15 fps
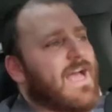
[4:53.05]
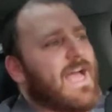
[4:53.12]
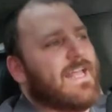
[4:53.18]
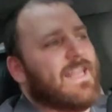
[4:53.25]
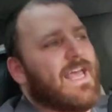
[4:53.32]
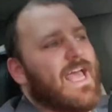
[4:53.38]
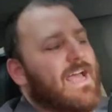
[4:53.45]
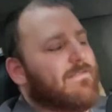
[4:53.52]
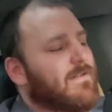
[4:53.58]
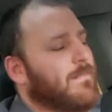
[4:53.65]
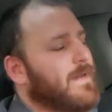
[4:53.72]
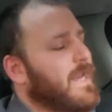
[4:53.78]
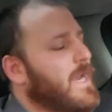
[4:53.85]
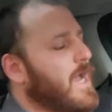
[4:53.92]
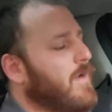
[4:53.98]
that I let
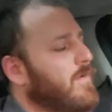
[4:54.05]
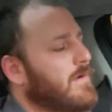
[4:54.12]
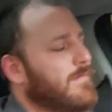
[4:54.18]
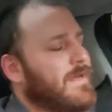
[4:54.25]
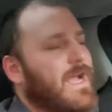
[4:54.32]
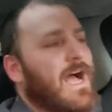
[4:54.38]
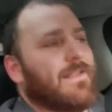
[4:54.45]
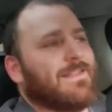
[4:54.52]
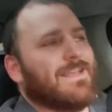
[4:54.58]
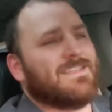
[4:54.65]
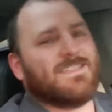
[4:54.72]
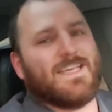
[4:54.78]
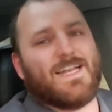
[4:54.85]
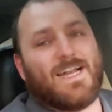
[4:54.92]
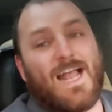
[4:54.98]
everybody know when we got
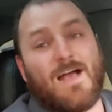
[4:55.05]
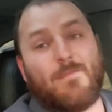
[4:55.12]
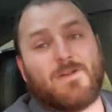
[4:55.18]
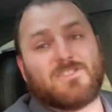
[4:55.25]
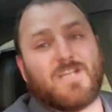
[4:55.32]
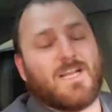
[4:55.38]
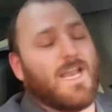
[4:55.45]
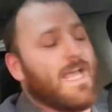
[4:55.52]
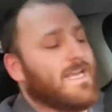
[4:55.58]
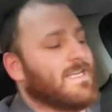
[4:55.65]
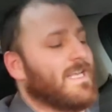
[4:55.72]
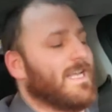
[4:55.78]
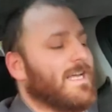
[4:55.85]
this in and how much I liked it.